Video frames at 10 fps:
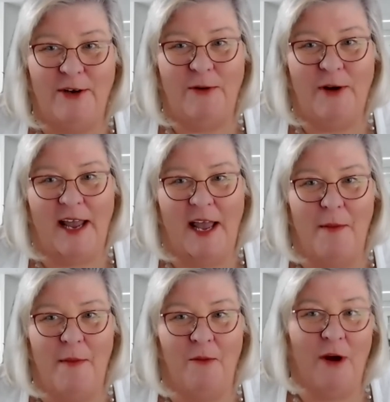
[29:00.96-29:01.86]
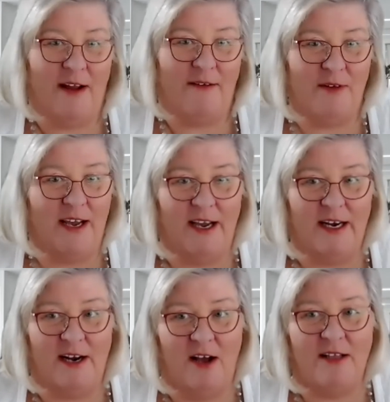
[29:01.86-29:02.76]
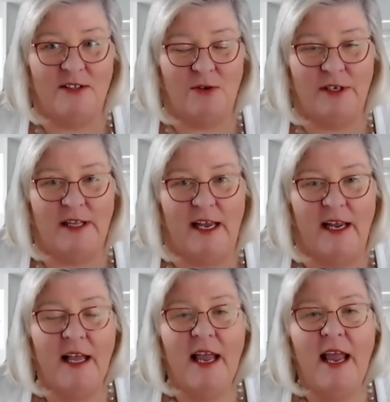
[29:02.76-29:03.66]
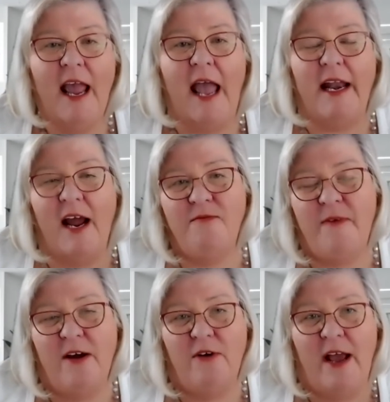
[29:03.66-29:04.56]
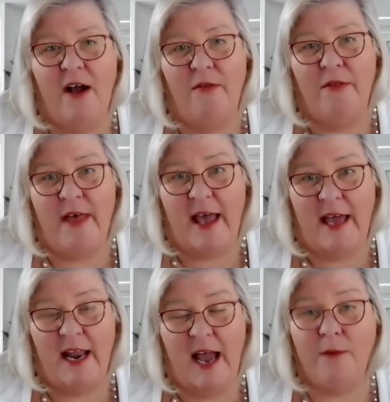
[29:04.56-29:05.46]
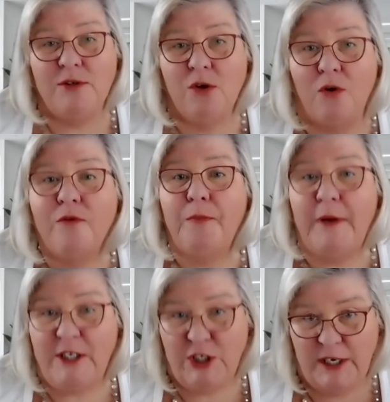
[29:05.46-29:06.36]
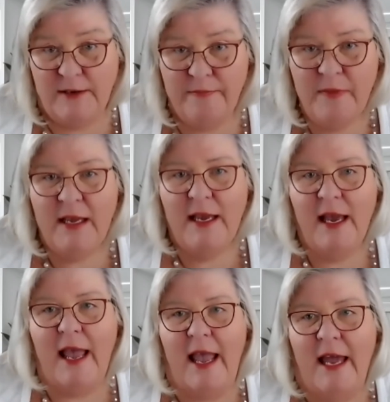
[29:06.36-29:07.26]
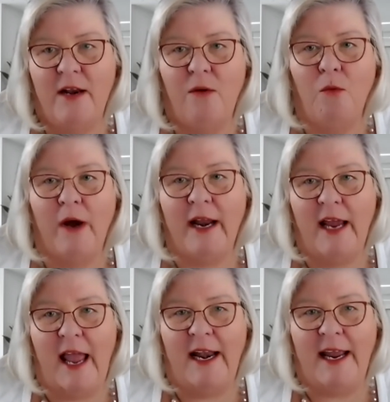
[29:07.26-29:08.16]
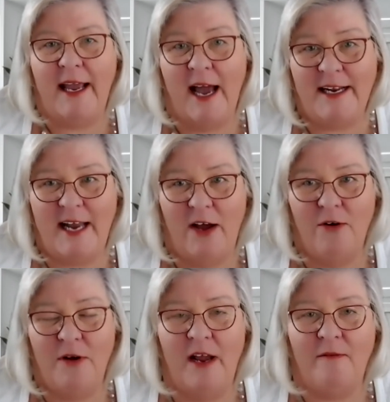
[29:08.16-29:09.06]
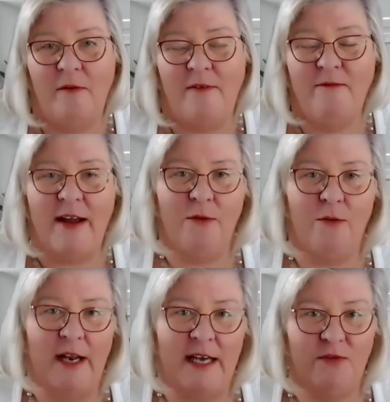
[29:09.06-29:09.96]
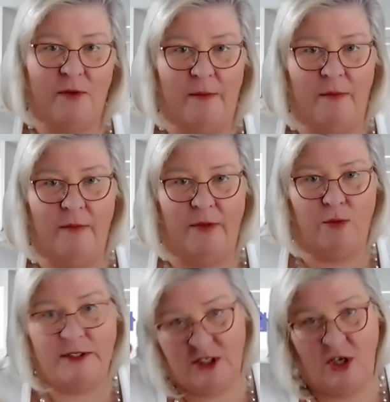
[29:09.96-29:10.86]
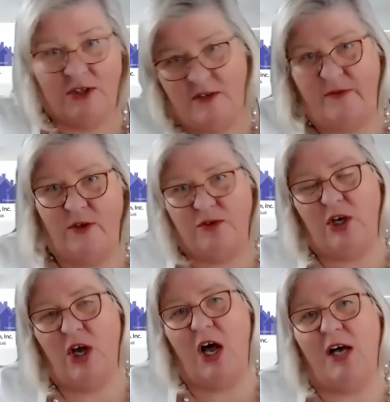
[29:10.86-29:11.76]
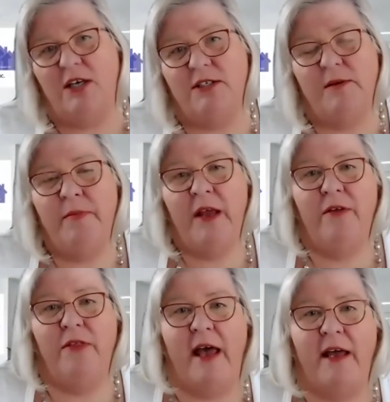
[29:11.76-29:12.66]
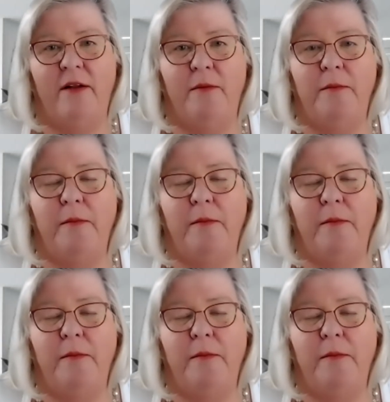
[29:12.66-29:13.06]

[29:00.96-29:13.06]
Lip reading: and who I am and what I've done and all that sort of thing. And I found out that I was over pitching. And I got it down. I finally realized from the results of those calls that